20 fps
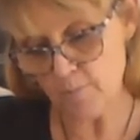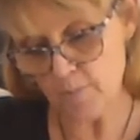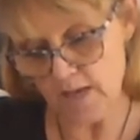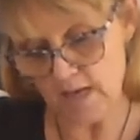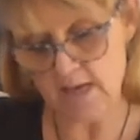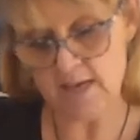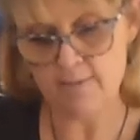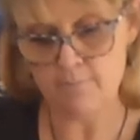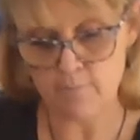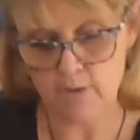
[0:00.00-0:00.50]

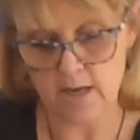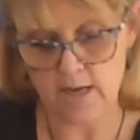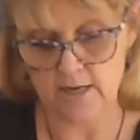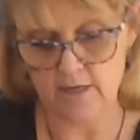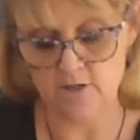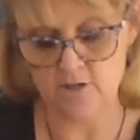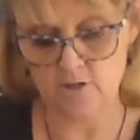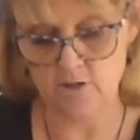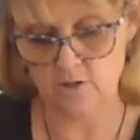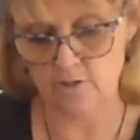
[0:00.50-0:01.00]
being
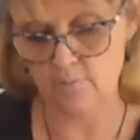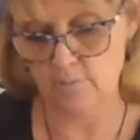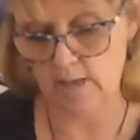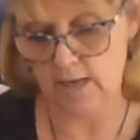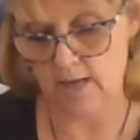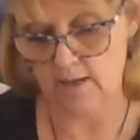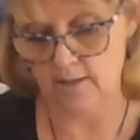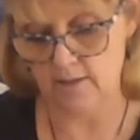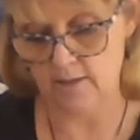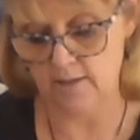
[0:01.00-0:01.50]
impatient
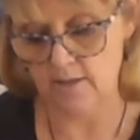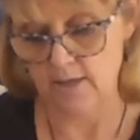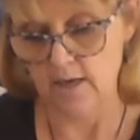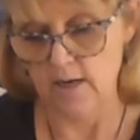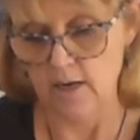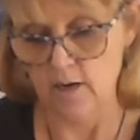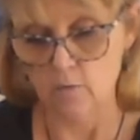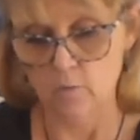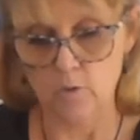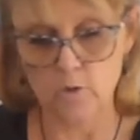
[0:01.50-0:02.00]
about it.
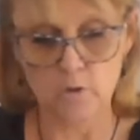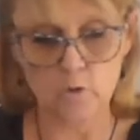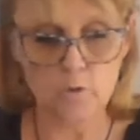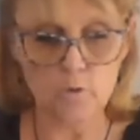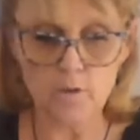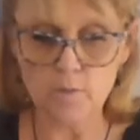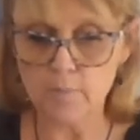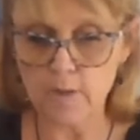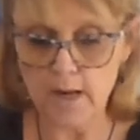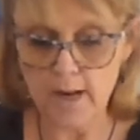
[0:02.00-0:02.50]
With
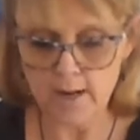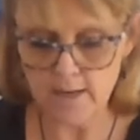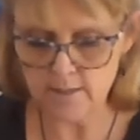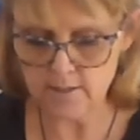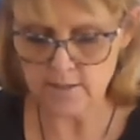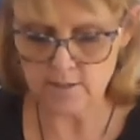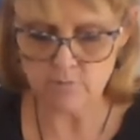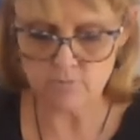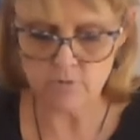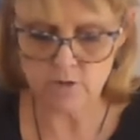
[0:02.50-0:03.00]
all the
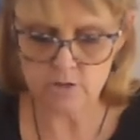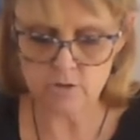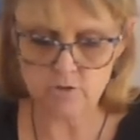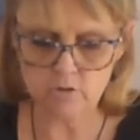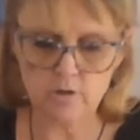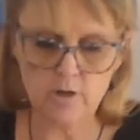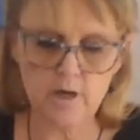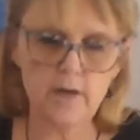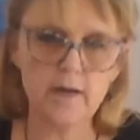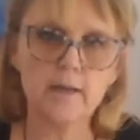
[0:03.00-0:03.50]
planets in
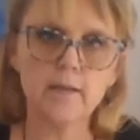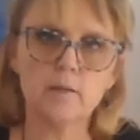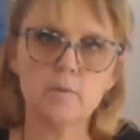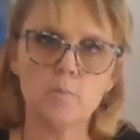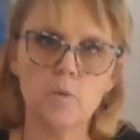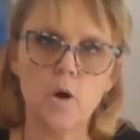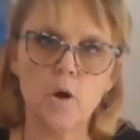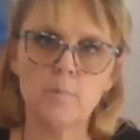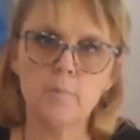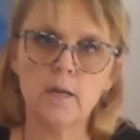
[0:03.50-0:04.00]
retrograde at the
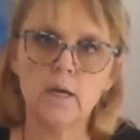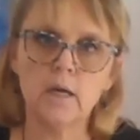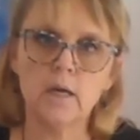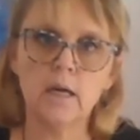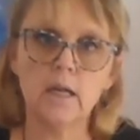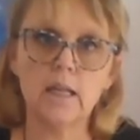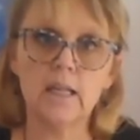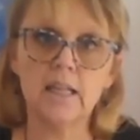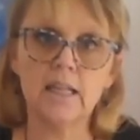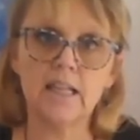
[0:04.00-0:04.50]
moment,
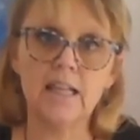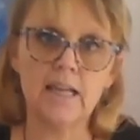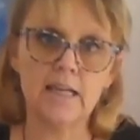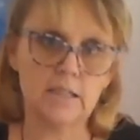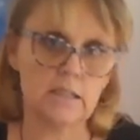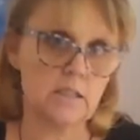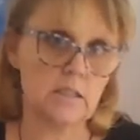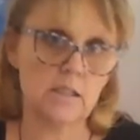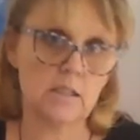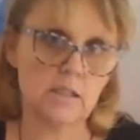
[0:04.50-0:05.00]

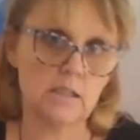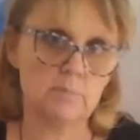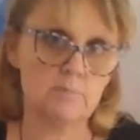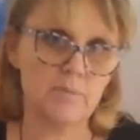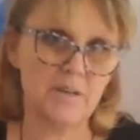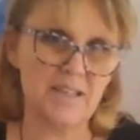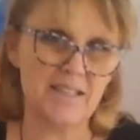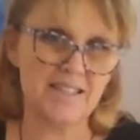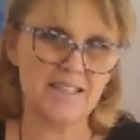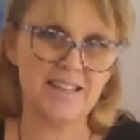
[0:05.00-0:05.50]
that's
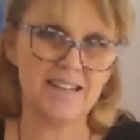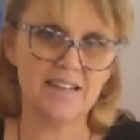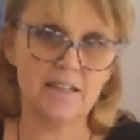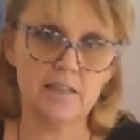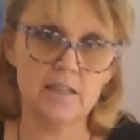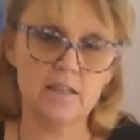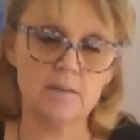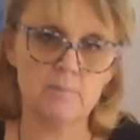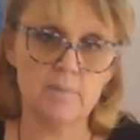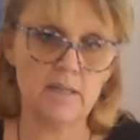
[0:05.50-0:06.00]

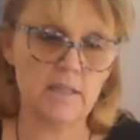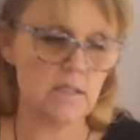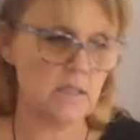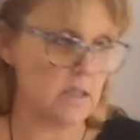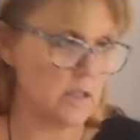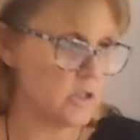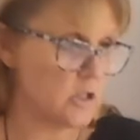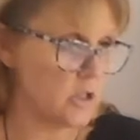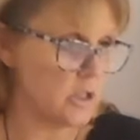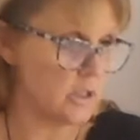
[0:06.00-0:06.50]
basically the
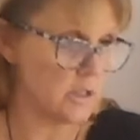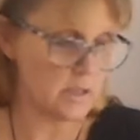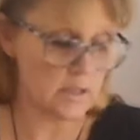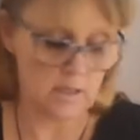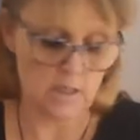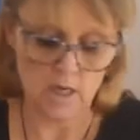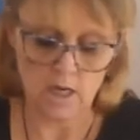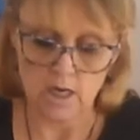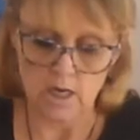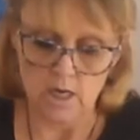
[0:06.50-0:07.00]
message
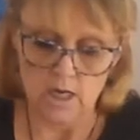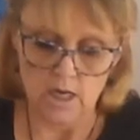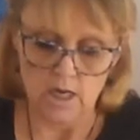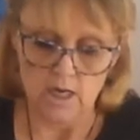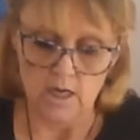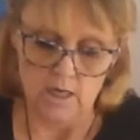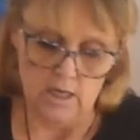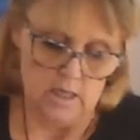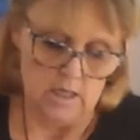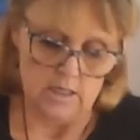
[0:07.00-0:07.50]
is
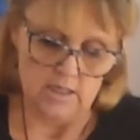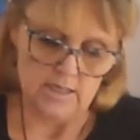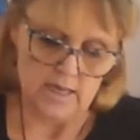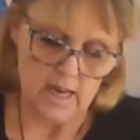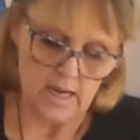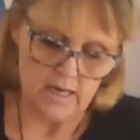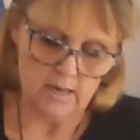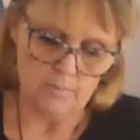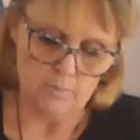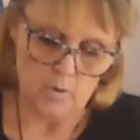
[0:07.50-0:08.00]

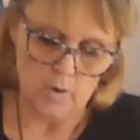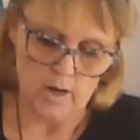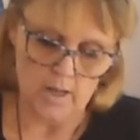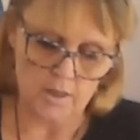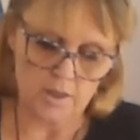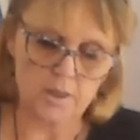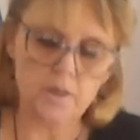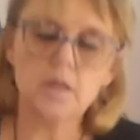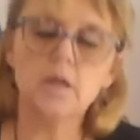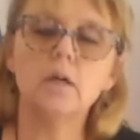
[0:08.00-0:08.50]
take a
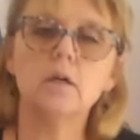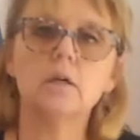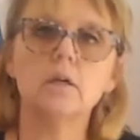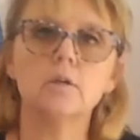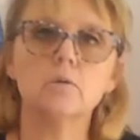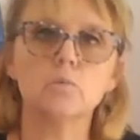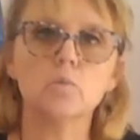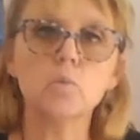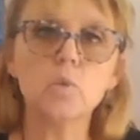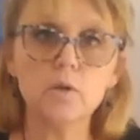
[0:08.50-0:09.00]
breath,
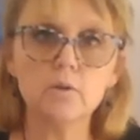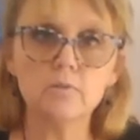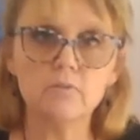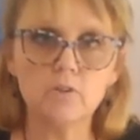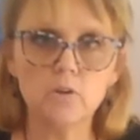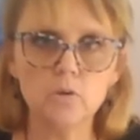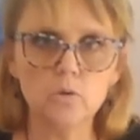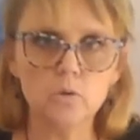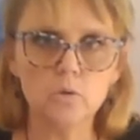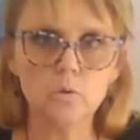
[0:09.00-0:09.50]

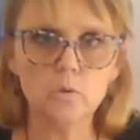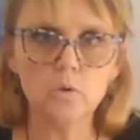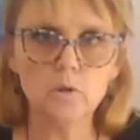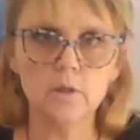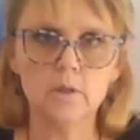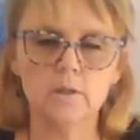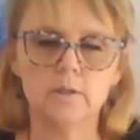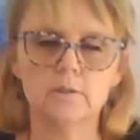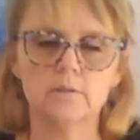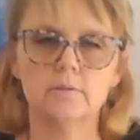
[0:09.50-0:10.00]

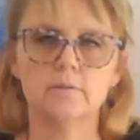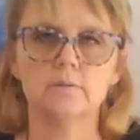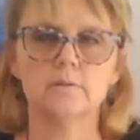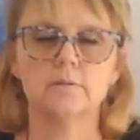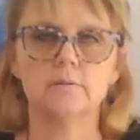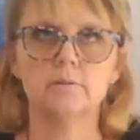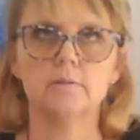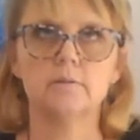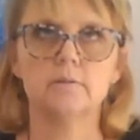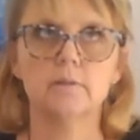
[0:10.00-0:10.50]
review,
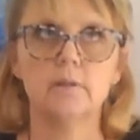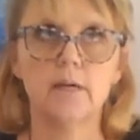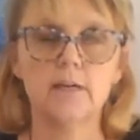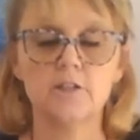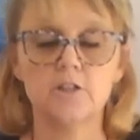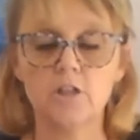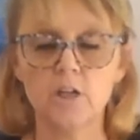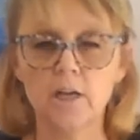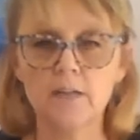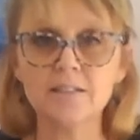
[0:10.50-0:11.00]

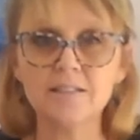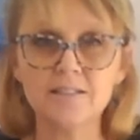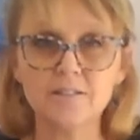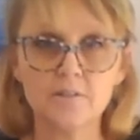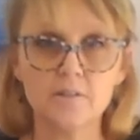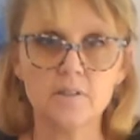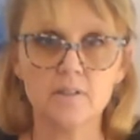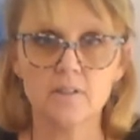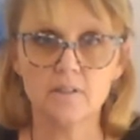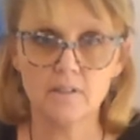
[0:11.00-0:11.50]

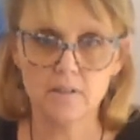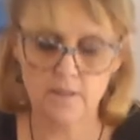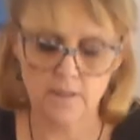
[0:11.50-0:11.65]
adjust,